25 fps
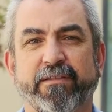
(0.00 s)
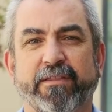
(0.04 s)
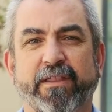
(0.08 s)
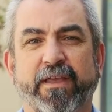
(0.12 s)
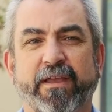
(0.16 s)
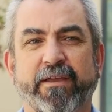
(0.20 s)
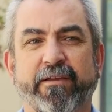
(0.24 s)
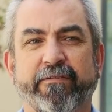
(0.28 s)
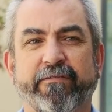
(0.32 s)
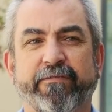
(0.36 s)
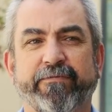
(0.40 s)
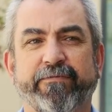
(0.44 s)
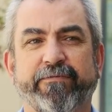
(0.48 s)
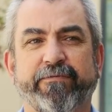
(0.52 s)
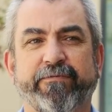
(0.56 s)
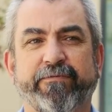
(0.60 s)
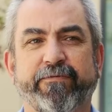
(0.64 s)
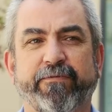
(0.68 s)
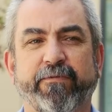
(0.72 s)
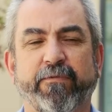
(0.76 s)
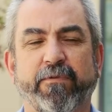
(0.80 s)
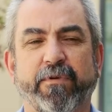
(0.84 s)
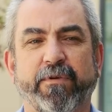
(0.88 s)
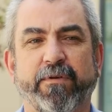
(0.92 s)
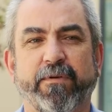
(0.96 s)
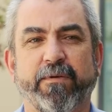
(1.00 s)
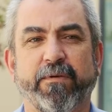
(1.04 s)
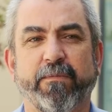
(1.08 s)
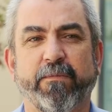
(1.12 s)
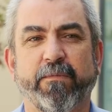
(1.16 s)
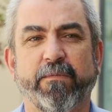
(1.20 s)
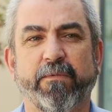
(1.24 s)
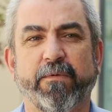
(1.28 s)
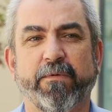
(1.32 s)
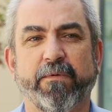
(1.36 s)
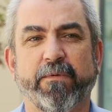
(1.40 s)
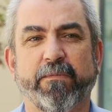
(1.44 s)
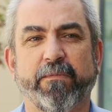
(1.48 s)
They've
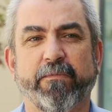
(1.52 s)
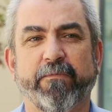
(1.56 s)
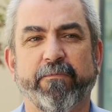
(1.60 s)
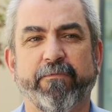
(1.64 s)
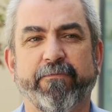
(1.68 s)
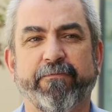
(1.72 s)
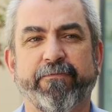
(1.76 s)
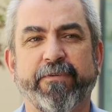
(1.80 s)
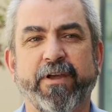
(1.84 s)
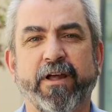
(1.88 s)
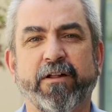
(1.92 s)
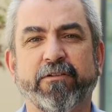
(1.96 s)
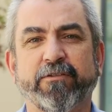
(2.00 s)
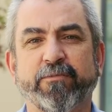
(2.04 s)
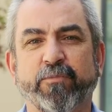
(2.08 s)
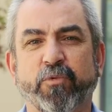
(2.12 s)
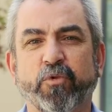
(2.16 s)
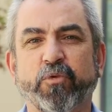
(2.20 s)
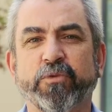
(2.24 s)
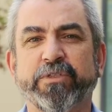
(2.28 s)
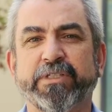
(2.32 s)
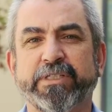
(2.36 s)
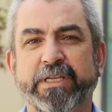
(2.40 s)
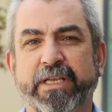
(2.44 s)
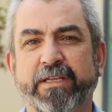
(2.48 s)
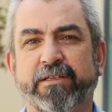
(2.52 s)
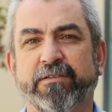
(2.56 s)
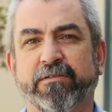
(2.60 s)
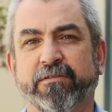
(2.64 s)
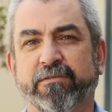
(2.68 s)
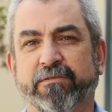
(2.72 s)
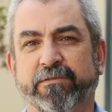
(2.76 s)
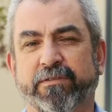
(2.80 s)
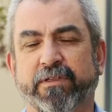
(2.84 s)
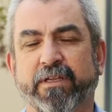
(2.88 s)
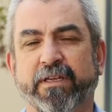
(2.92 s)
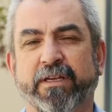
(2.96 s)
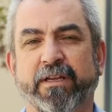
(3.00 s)
felt more
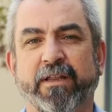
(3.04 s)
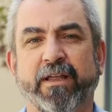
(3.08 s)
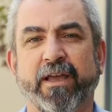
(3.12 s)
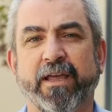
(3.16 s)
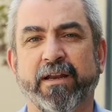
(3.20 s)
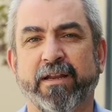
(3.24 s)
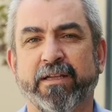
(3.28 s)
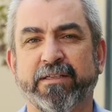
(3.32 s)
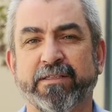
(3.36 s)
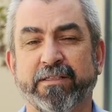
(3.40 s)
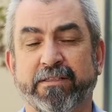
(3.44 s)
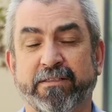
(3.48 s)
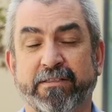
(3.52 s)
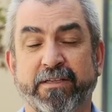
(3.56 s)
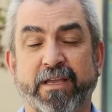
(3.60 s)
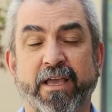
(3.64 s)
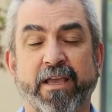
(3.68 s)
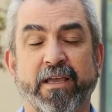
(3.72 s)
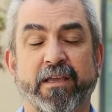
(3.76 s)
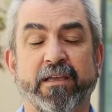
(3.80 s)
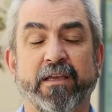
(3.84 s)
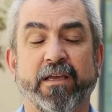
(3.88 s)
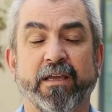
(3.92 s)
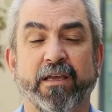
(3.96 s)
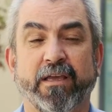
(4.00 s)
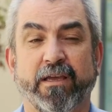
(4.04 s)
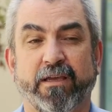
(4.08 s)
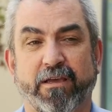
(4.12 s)
settled, and as I say,